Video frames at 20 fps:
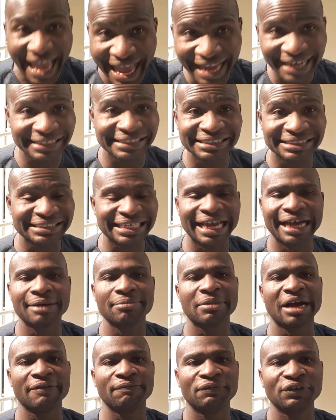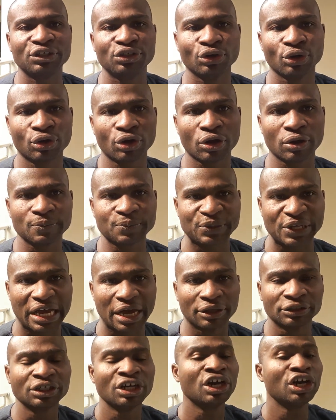anytime my video comes
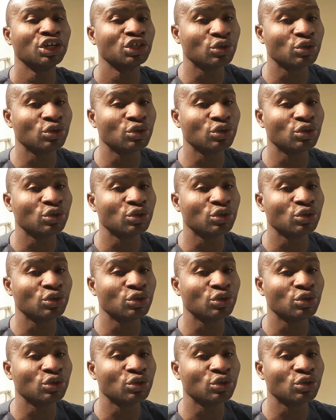out,